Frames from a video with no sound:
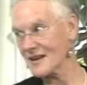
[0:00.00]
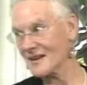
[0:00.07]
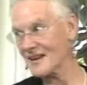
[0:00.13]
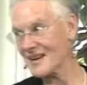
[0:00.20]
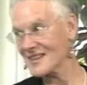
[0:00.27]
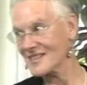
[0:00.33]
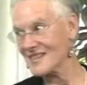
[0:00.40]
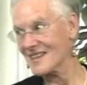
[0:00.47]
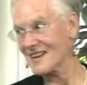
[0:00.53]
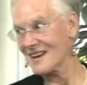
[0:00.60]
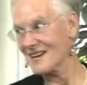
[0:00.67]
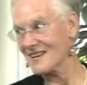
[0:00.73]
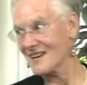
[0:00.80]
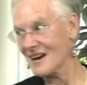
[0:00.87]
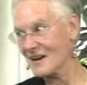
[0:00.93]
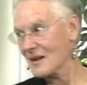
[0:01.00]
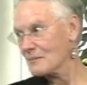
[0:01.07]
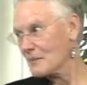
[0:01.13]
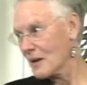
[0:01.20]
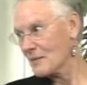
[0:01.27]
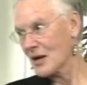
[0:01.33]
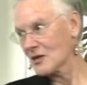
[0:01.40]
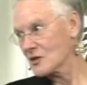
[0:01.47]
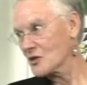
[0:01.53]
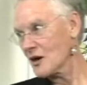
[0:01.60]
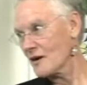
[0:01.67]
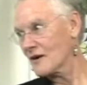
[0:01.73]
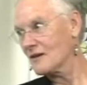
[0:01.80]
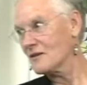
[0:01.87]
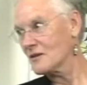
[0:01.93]
I guess, I'll
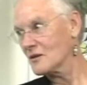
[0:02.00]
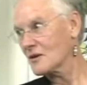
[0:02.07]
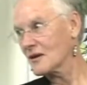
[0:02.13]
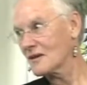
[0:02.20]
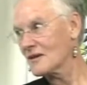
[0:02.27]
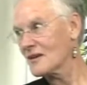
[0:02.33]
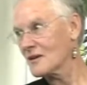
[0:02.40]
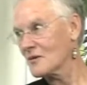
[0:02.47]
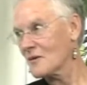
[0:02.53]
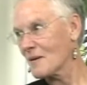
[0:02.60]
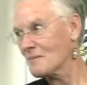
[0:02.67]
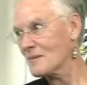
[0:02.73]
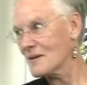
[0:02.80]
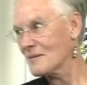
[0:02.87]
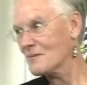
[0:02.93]
start and you can interrupt me.